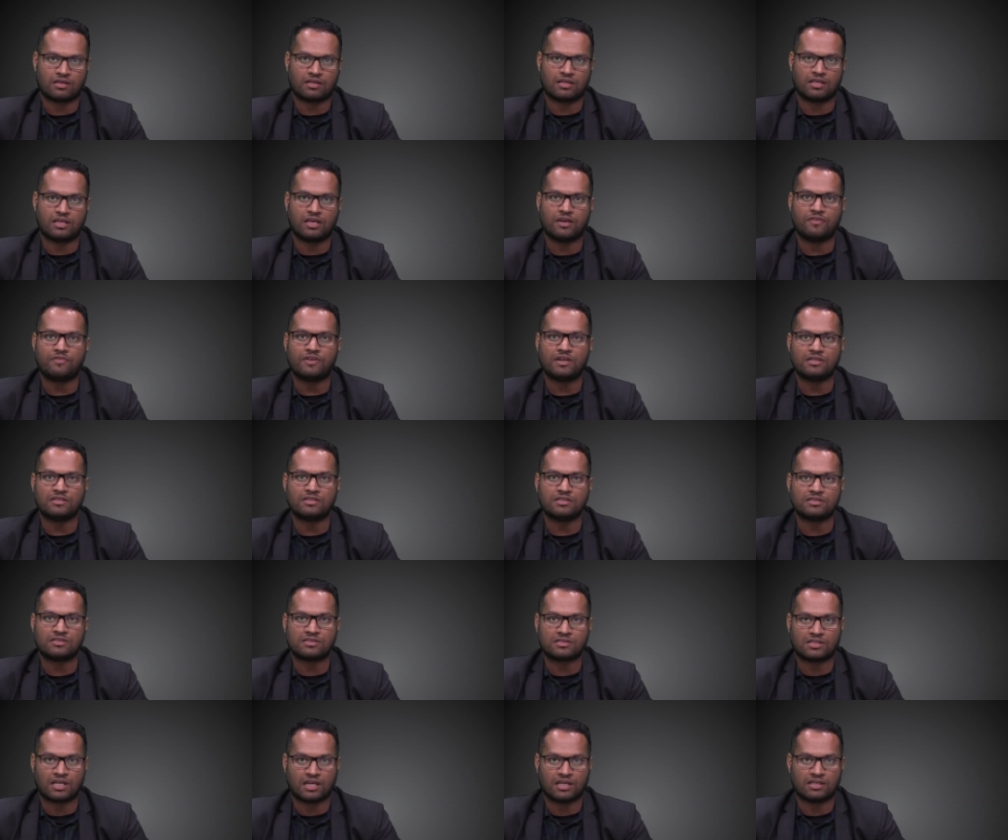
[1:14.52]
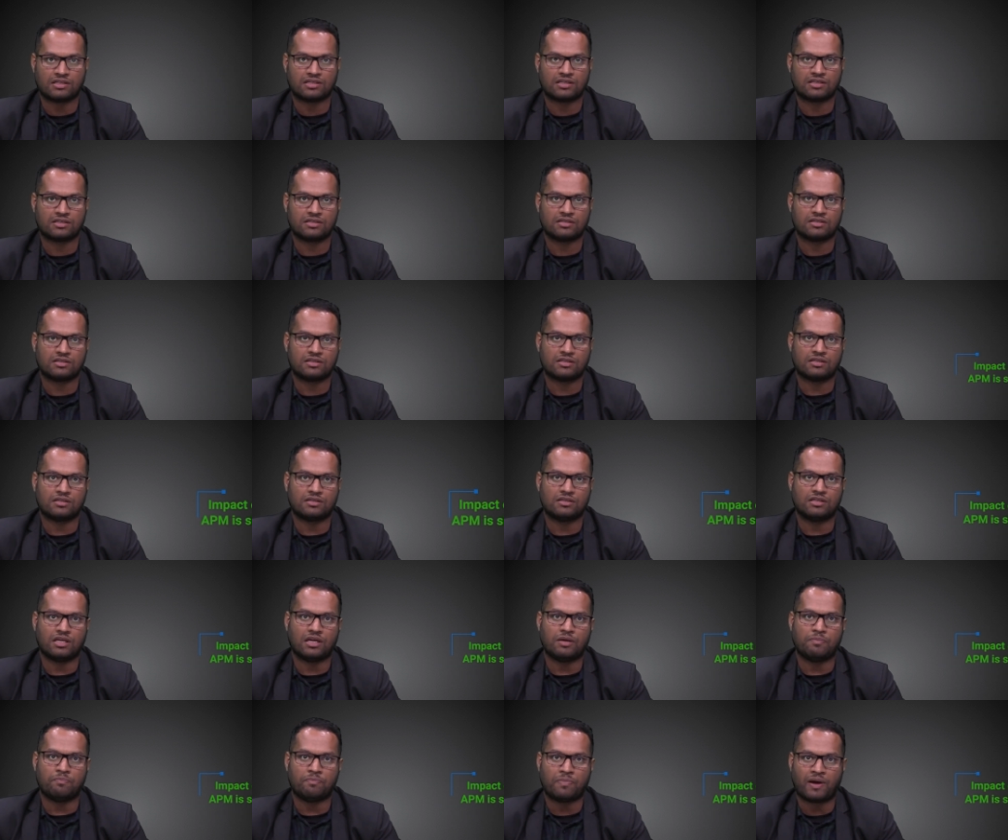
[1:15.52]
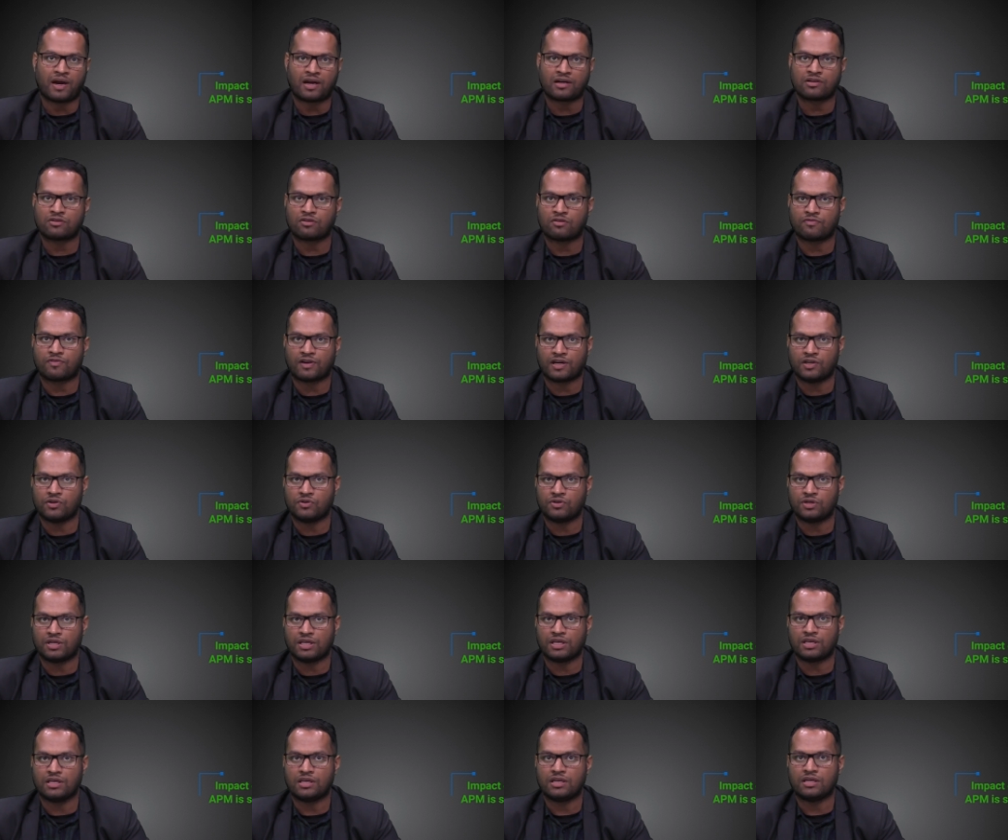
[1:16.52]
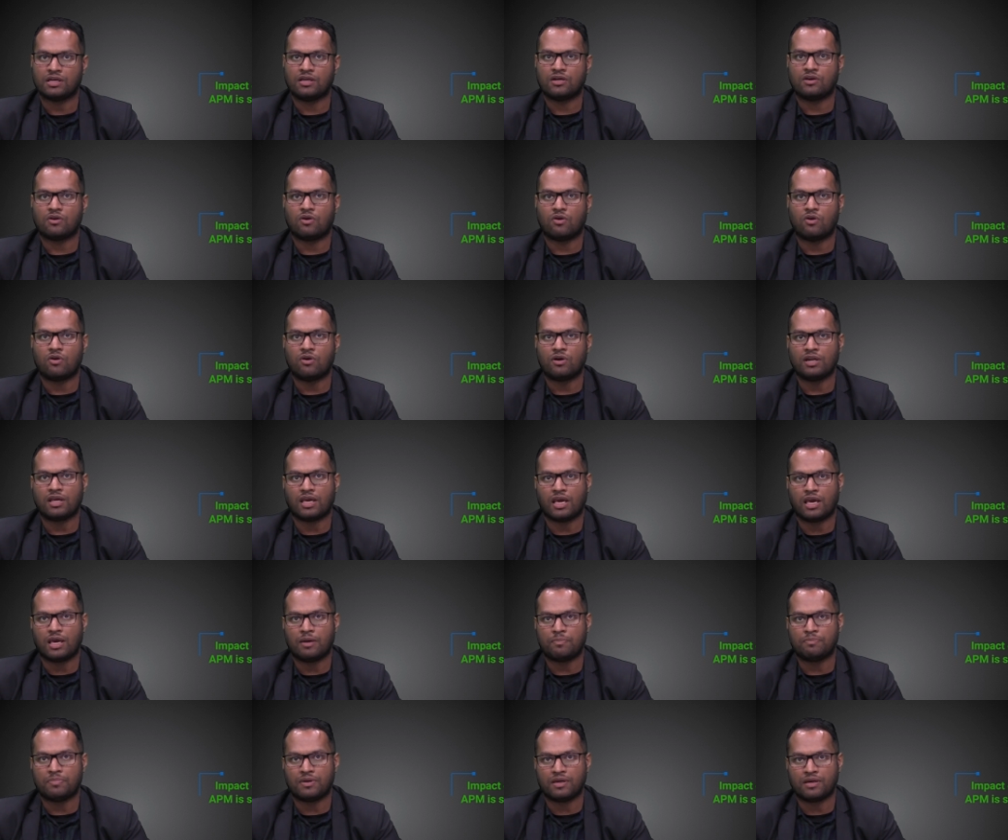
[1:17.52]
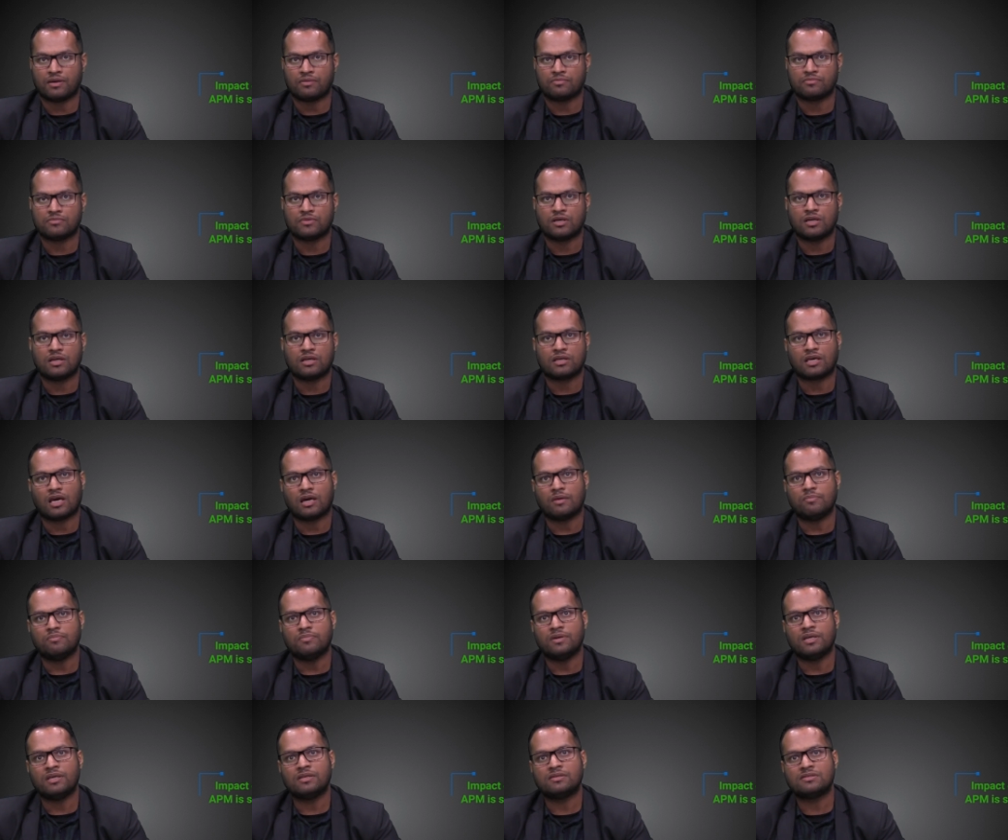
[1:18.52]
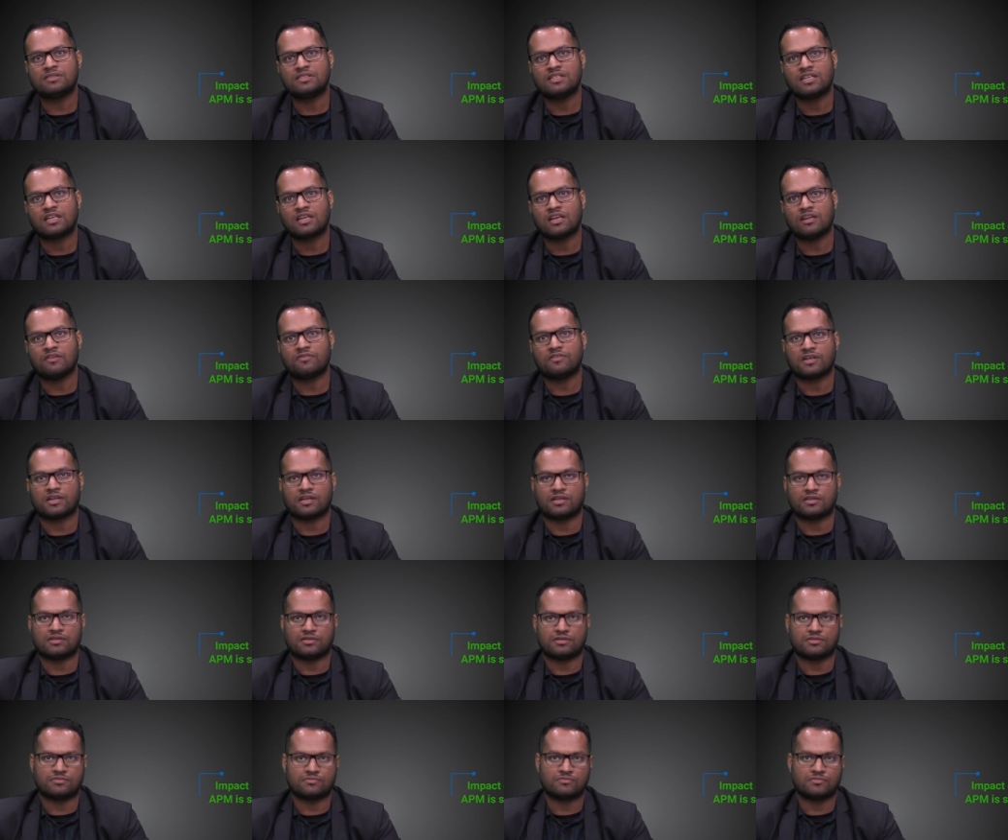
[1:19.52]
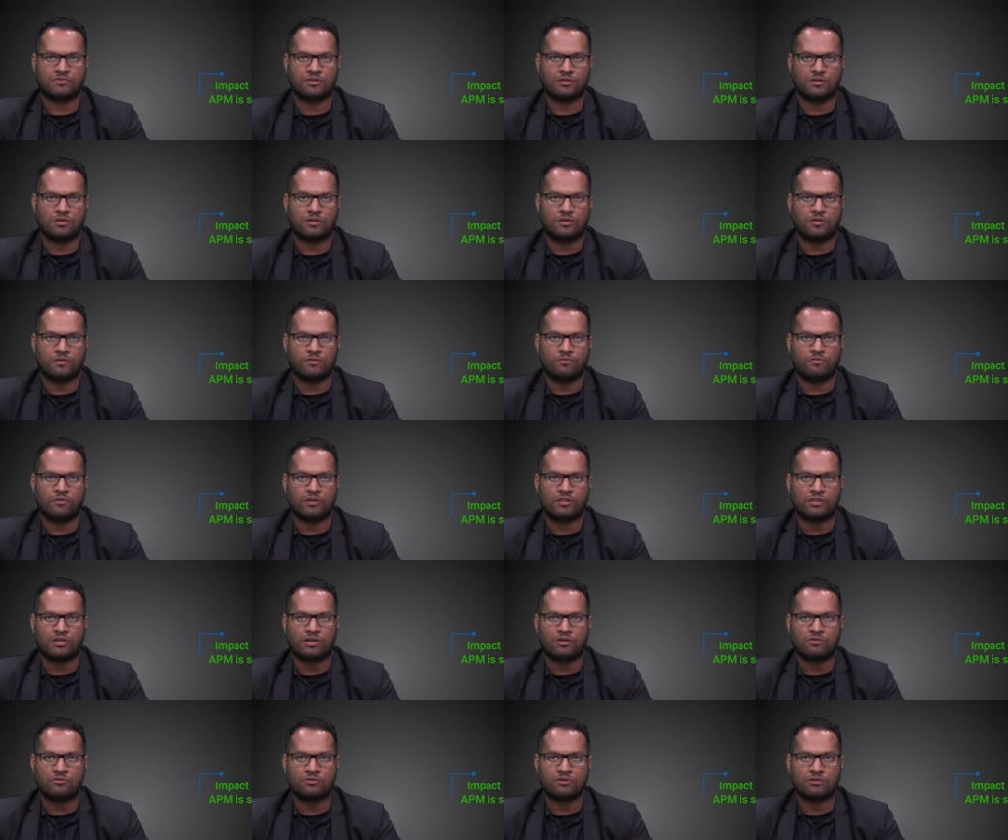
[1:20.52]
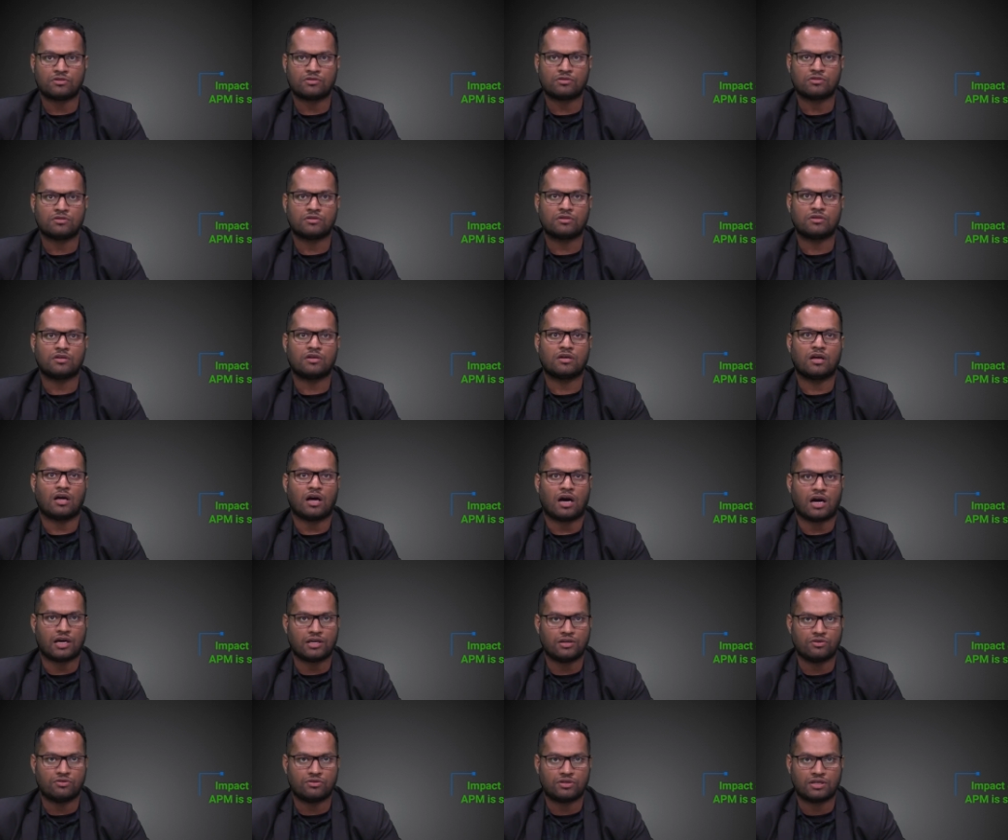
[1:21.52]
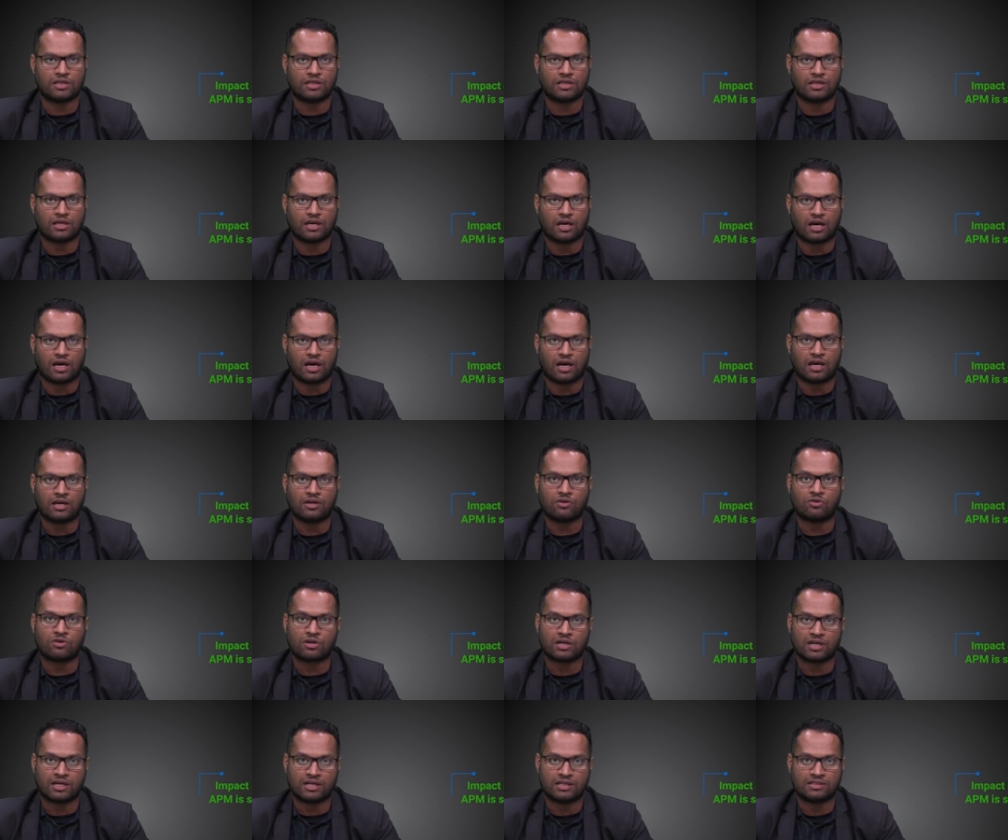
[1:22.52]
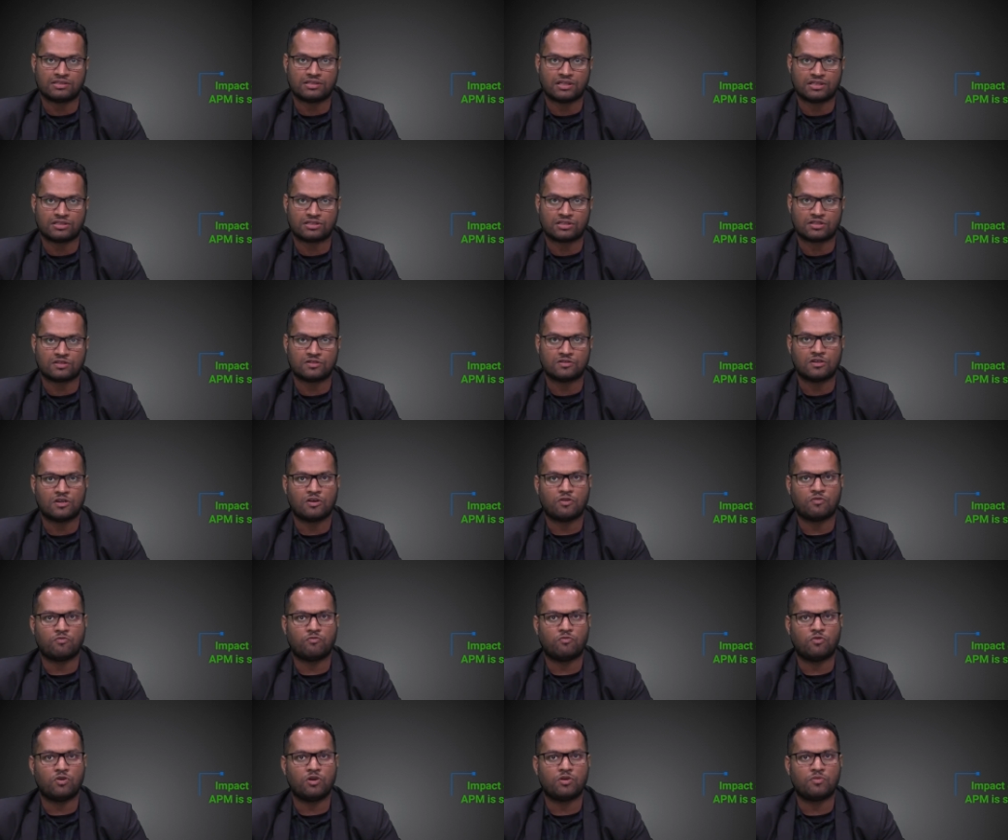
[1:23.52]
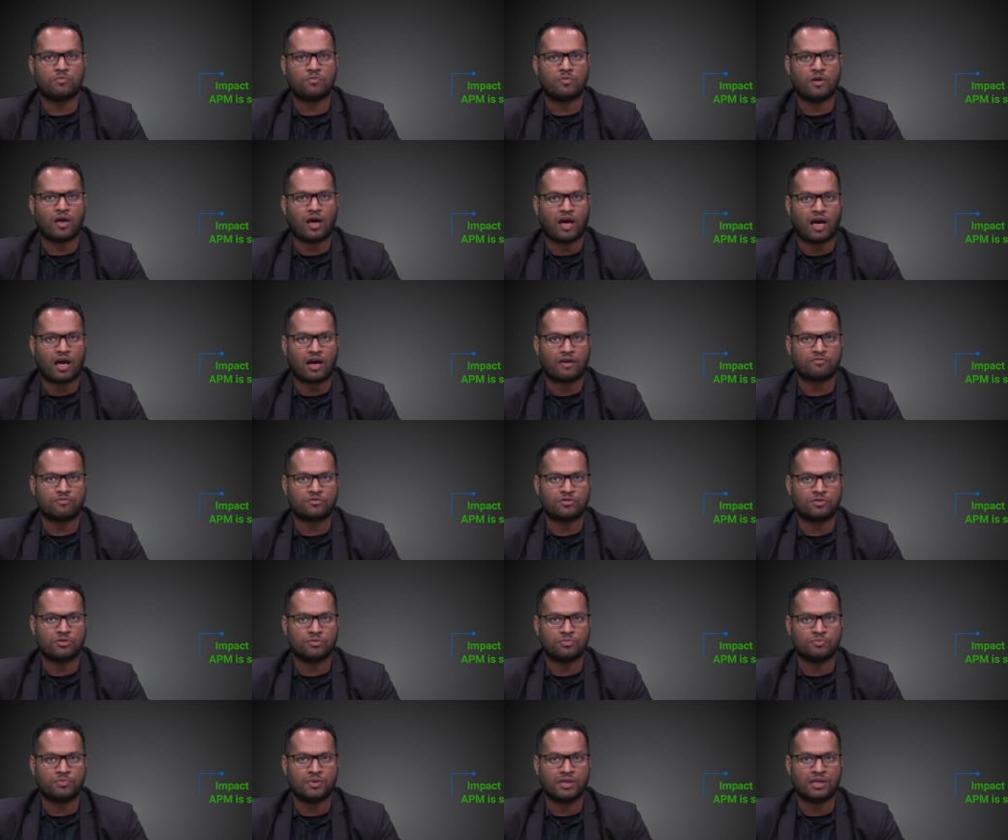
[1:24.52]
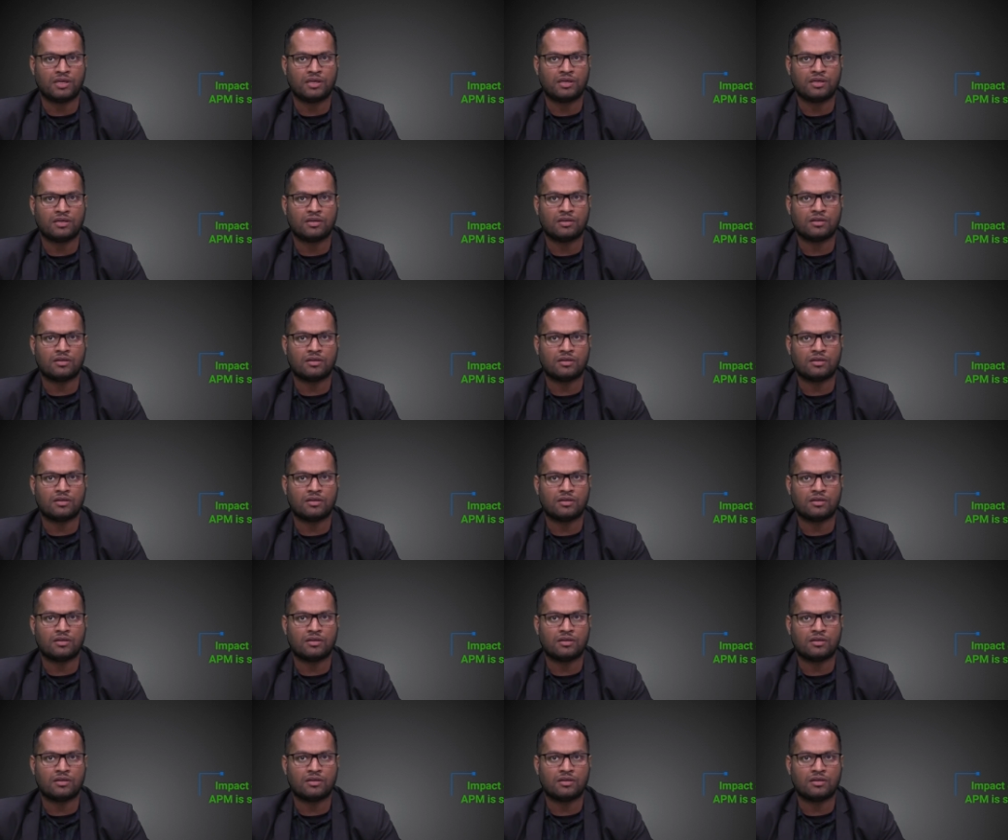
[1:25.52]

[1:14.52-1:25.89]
Given this state, the impact of IoT on APM can be significant. Without IoT, an organization would have to be